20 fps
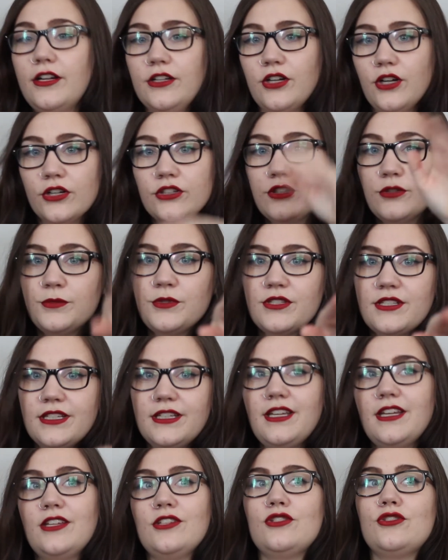Her new
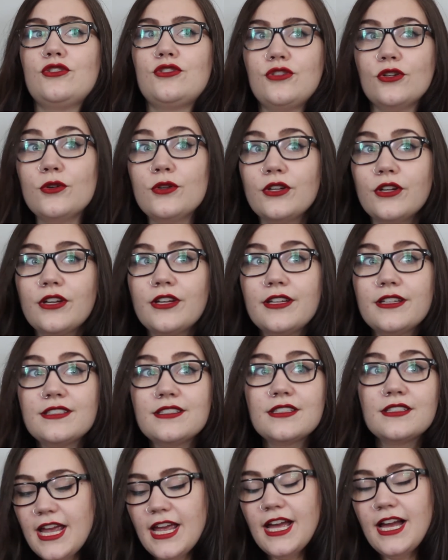music is so good.
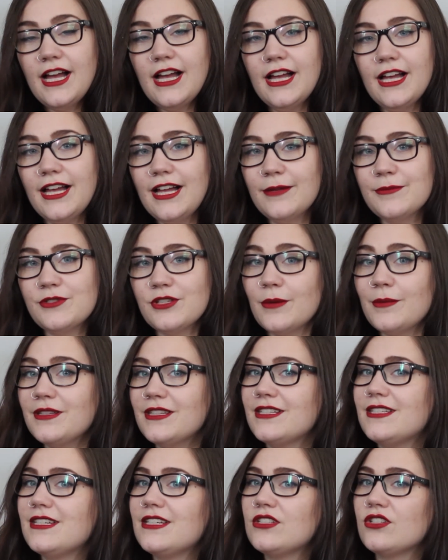So I've been
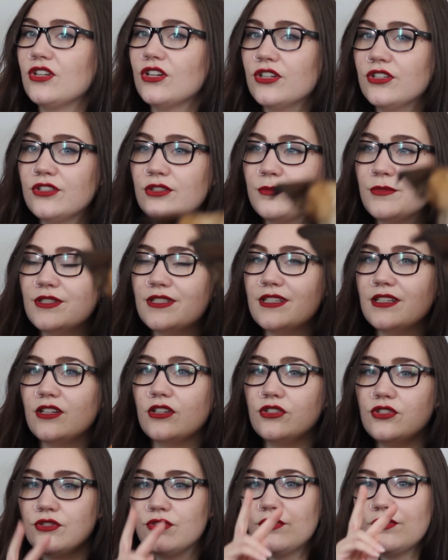listening to her new music,
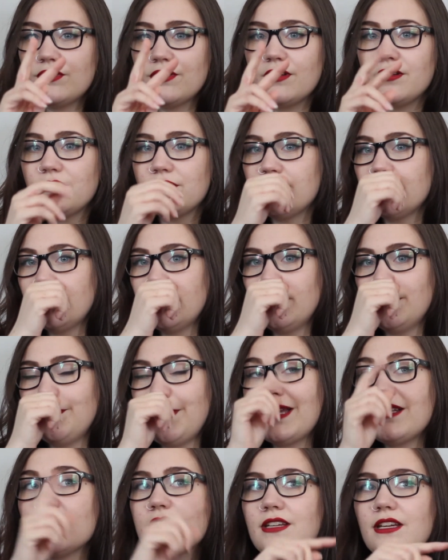her 2 new songs. The
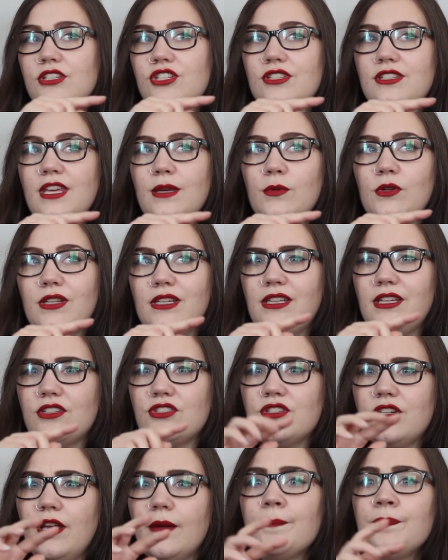Magnetize just came out like
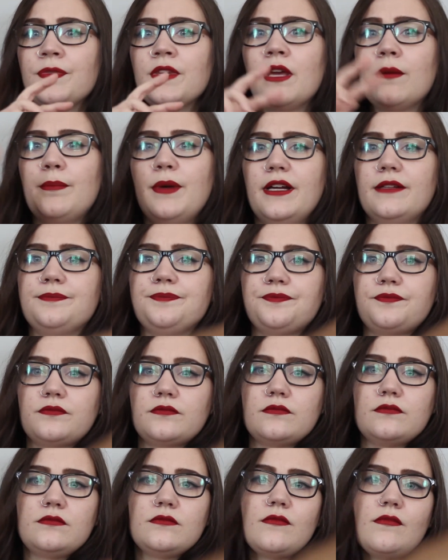yesterday, but
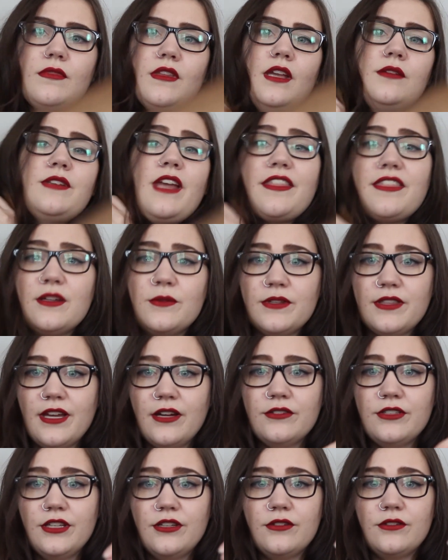Nothing
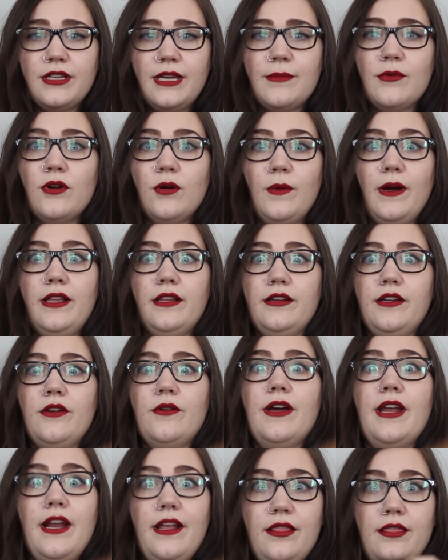Without You came out a while ago
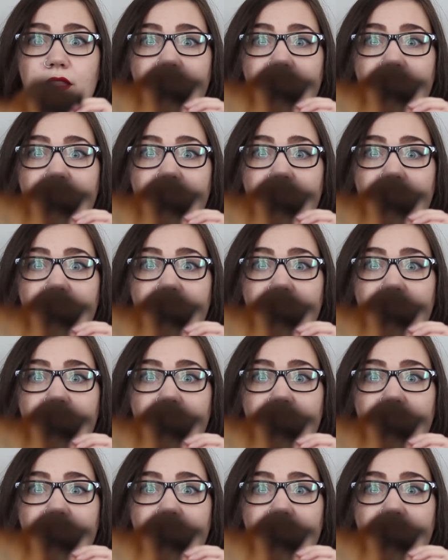and I